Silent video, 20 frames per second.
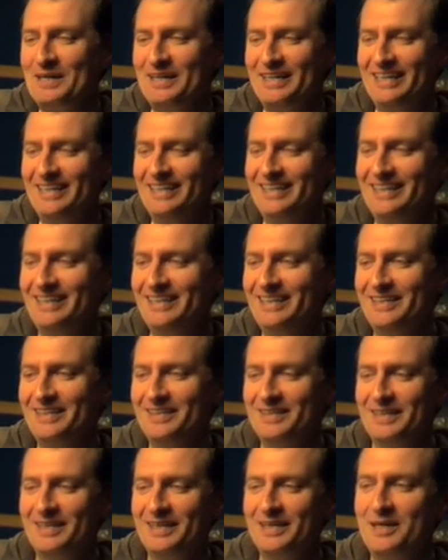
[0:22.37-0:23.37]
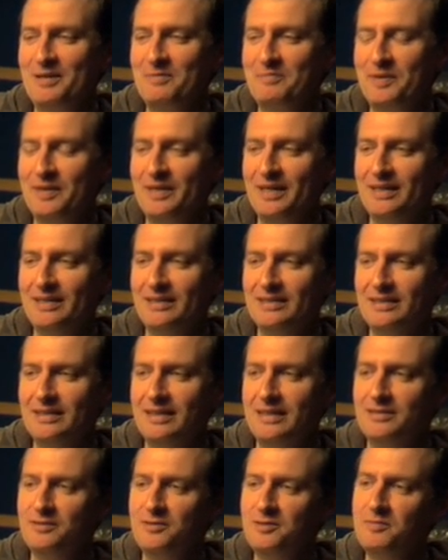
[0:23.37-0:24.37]
But
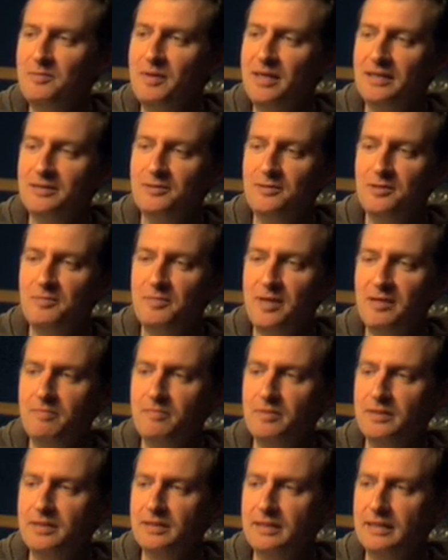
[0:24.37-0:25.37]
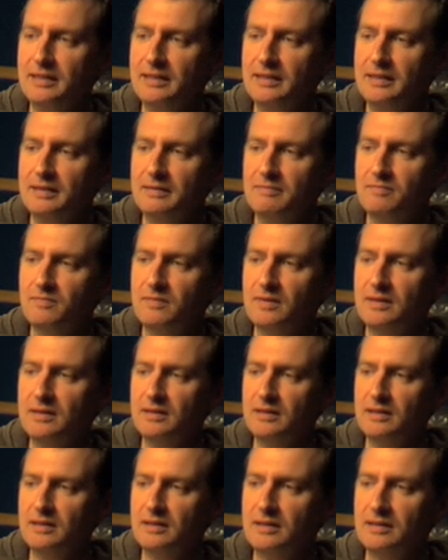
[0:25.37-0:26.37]
I do remember
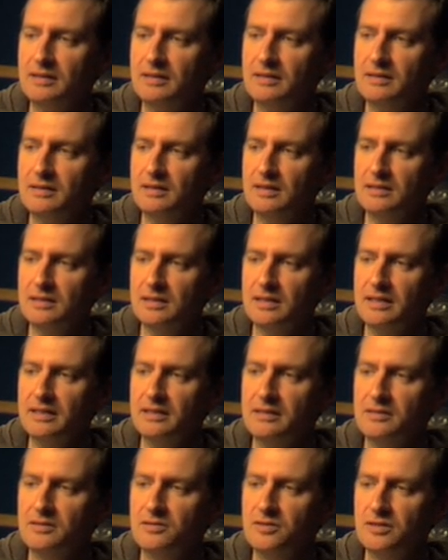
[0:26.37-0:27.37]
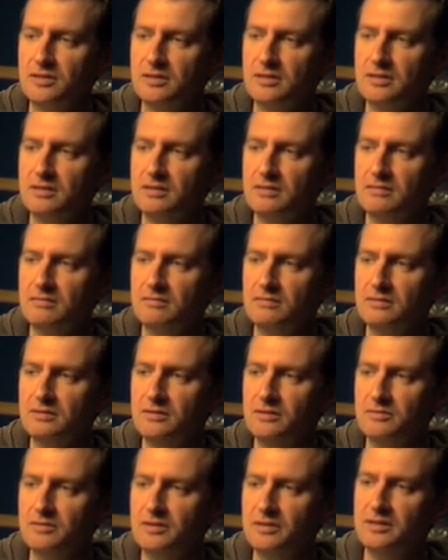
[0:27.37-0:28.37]
as a kid, just,
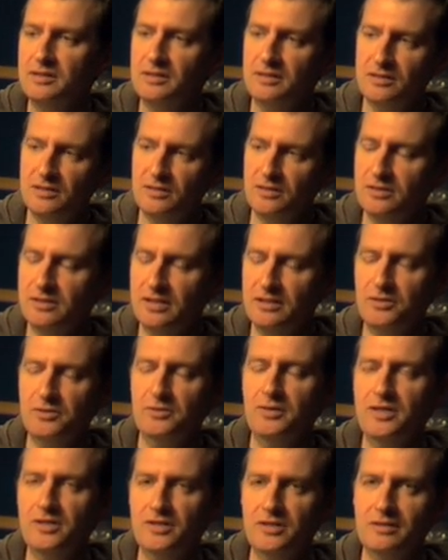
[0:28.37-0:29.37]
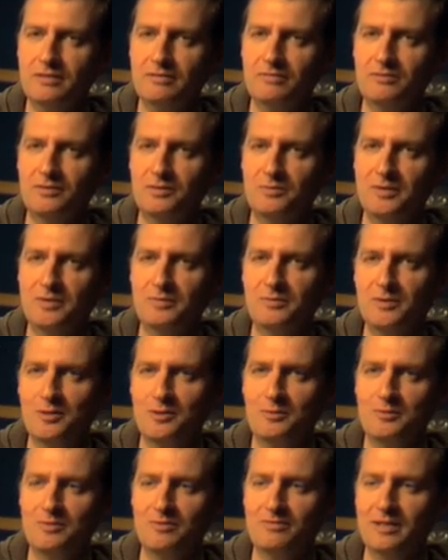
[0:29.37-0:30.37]
you know, Dundee's situation to me was
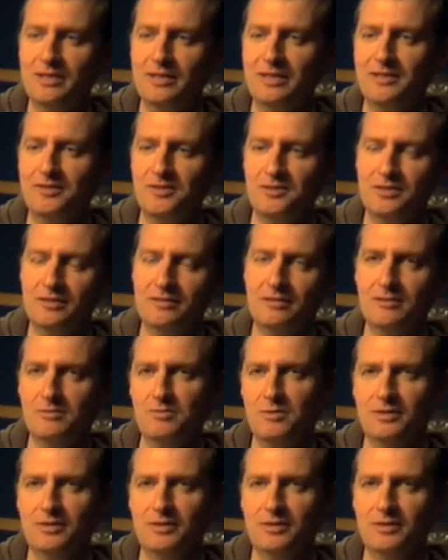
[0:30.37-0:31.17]
always very interesting because